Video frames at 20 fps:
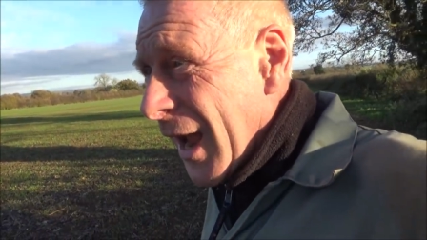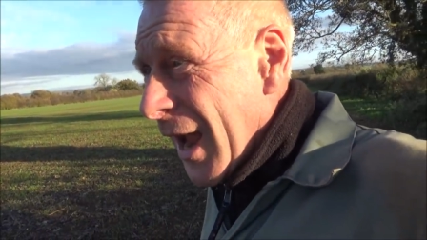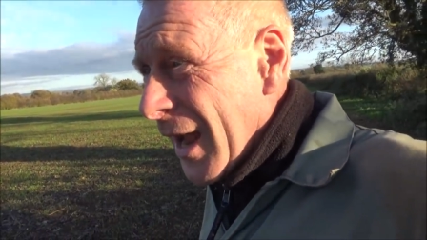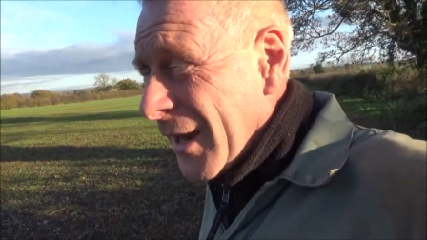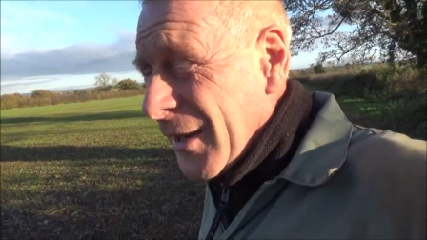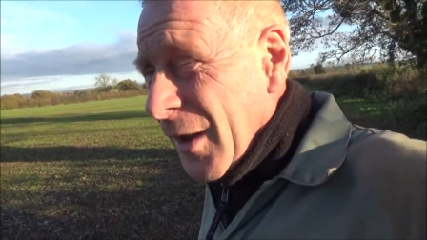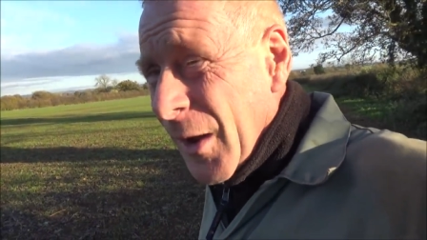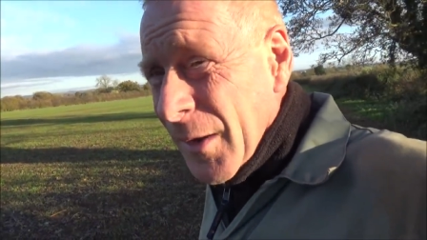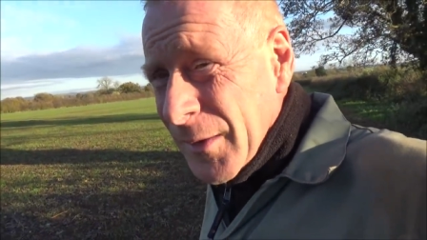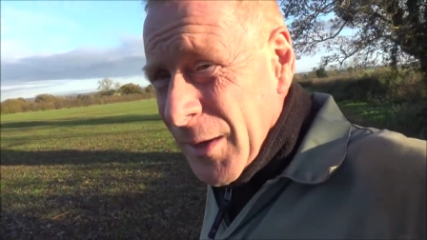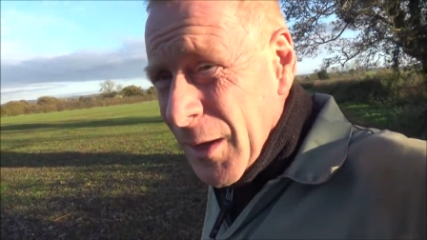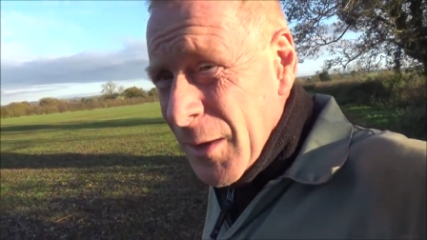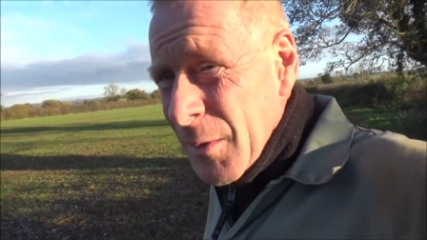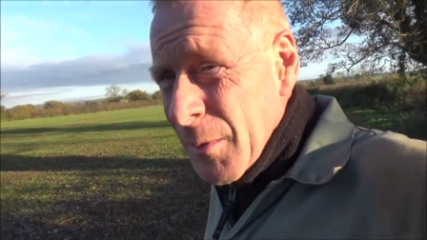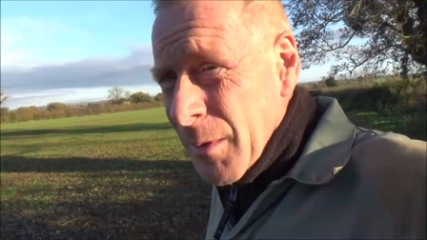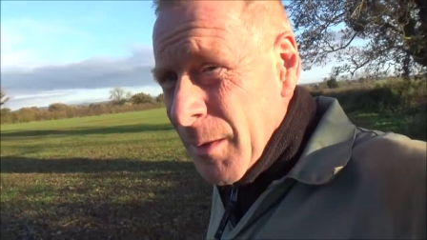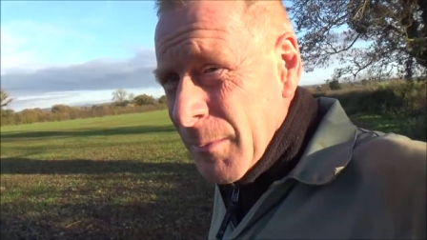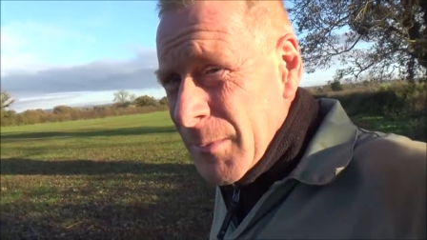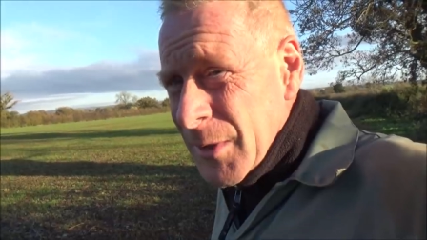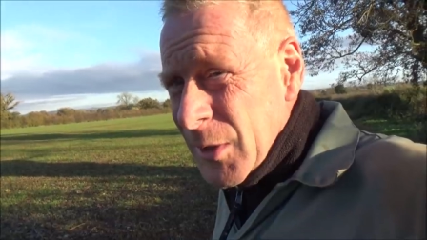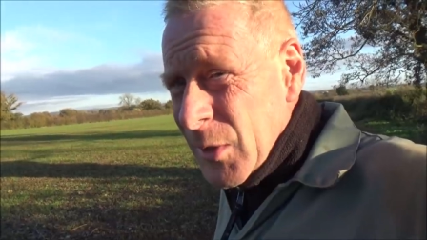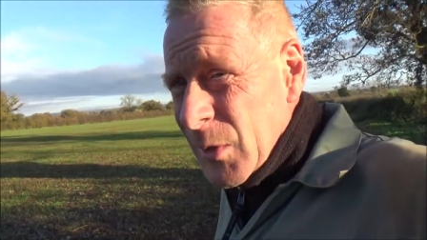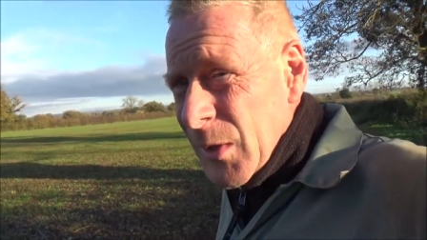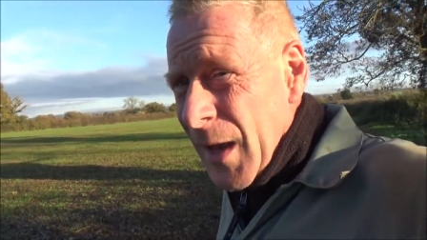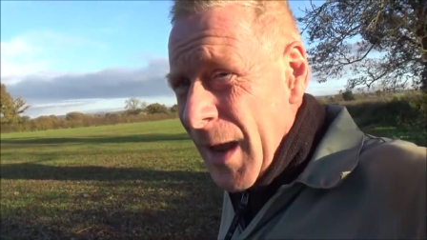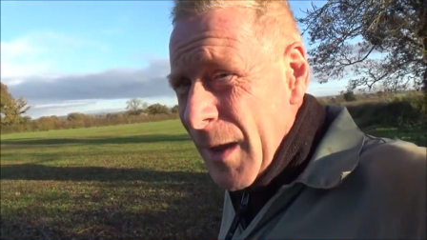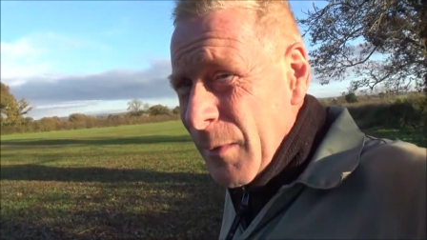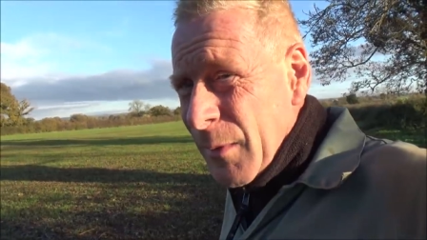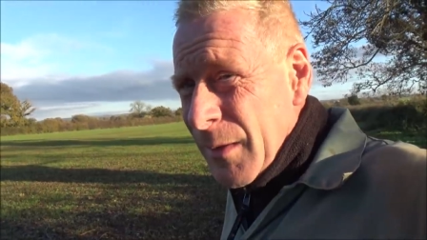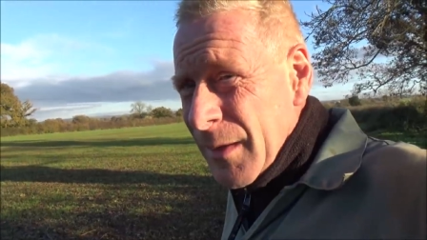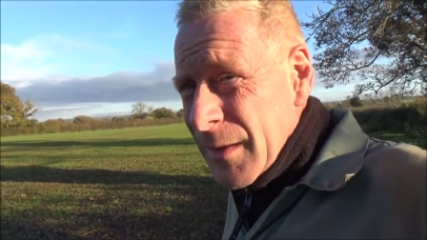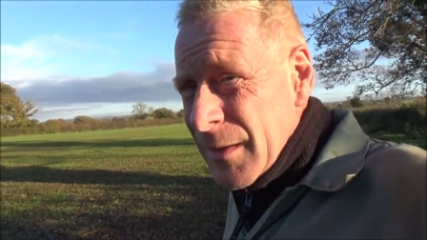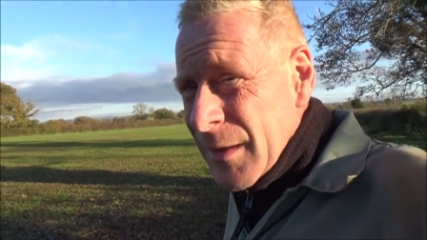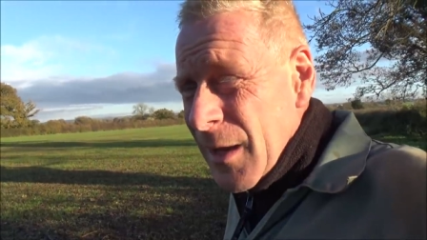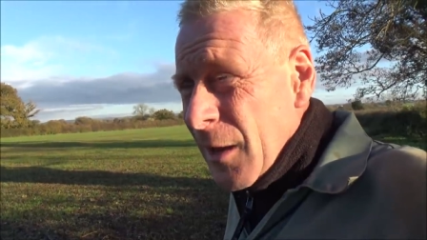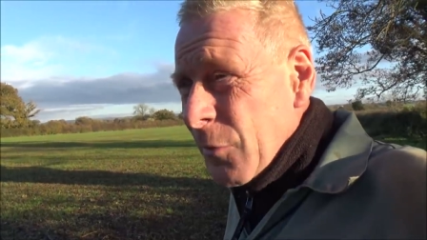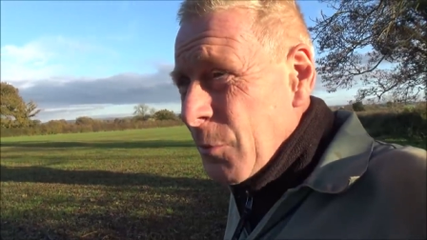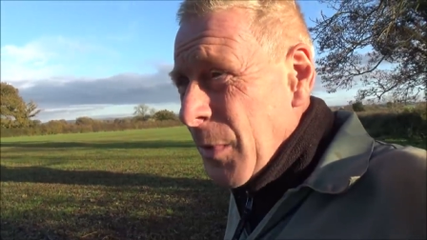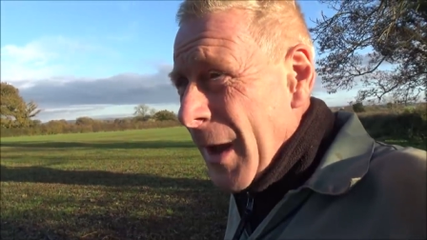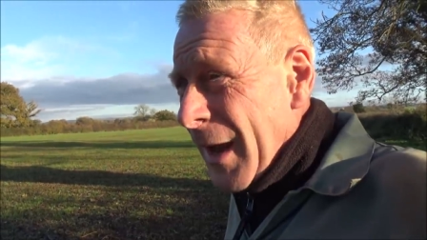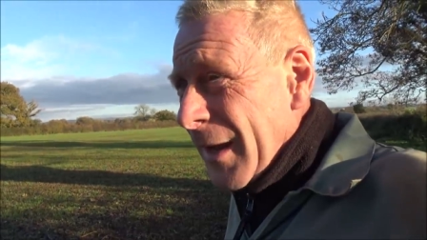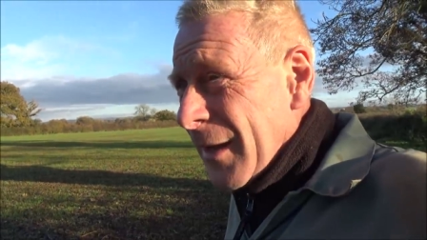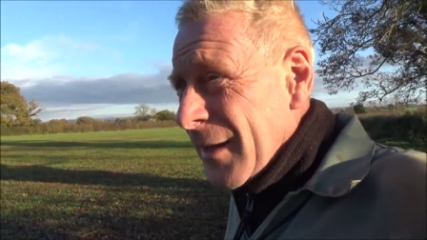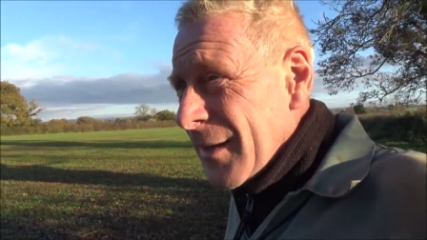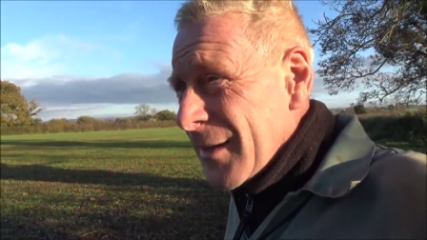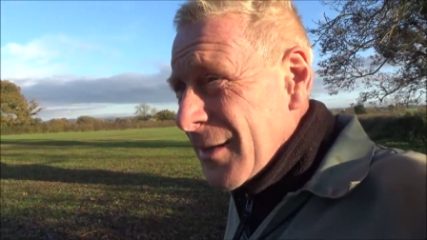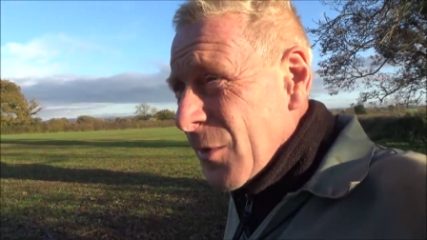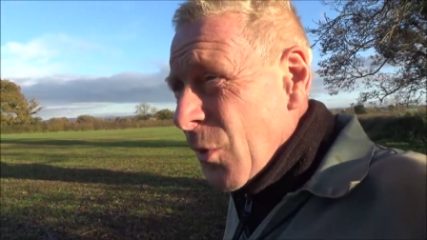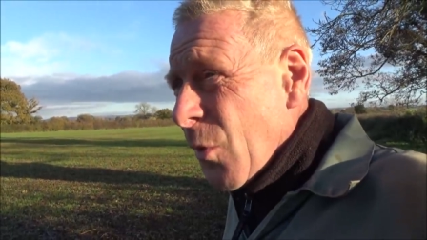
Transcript: and I don't know whether I'm too late with the slug pellets